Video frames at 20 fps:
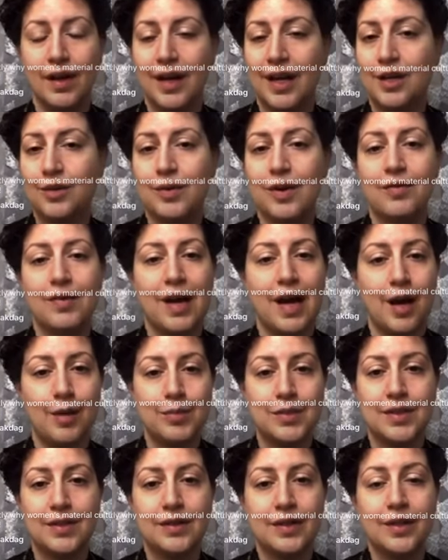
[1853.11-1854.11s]
and we have
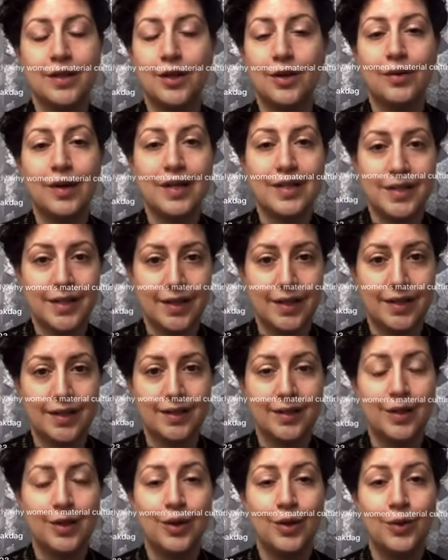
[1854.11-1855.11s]
absolutely no
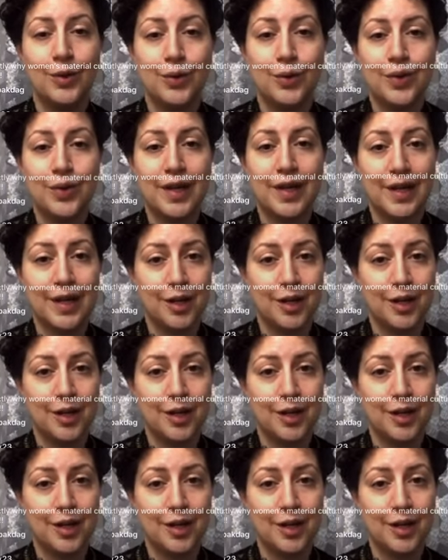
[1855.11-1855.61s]
idea who the hair